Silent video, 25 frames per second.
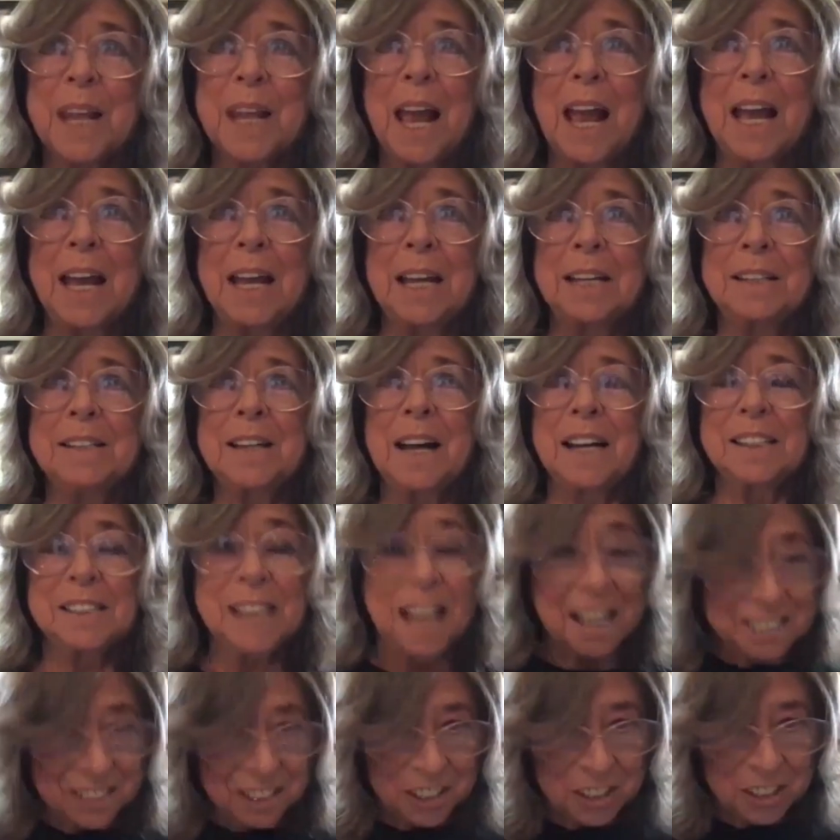And I'd
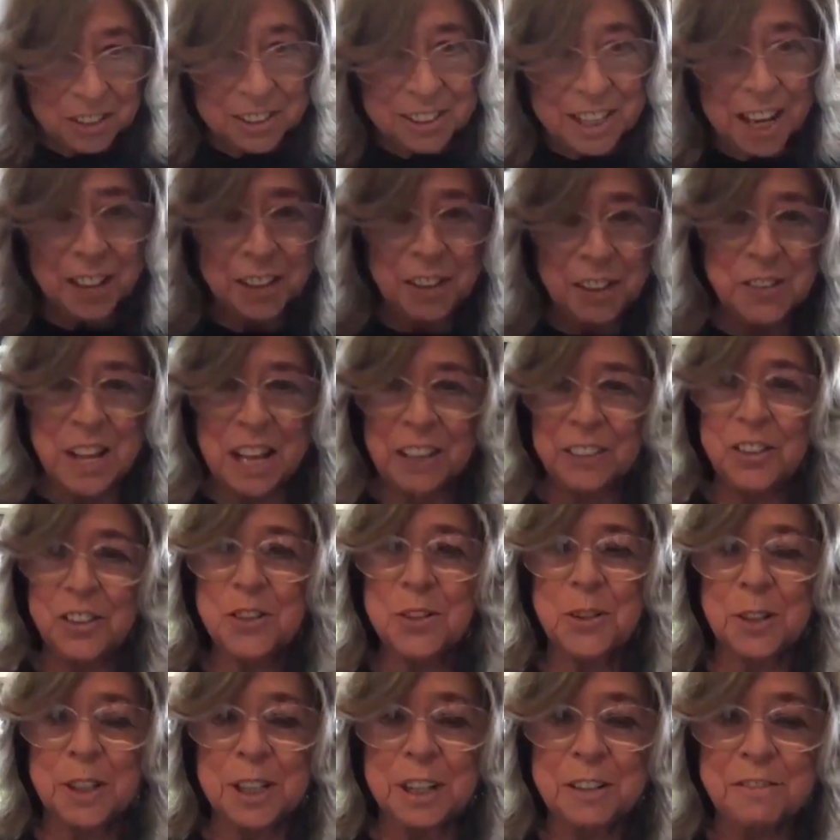like to tell you that
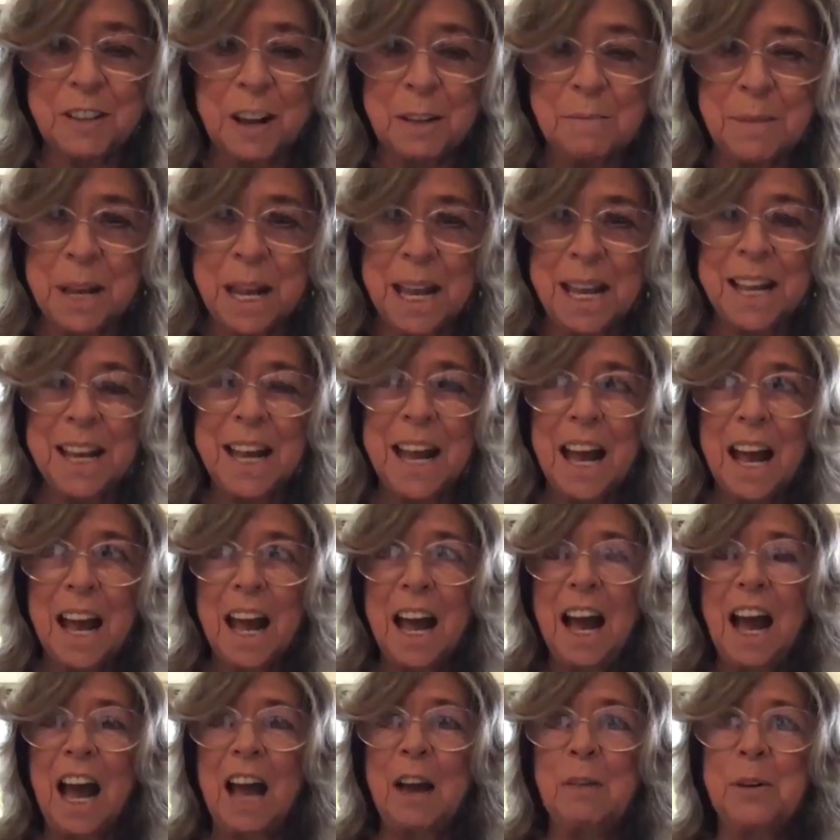story, if I may.
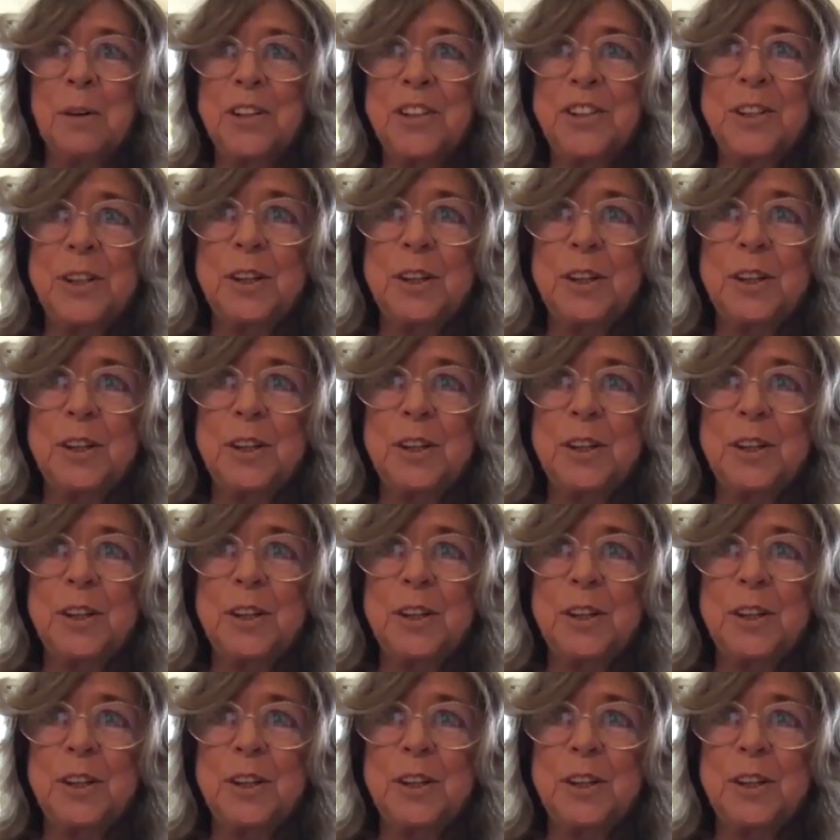I was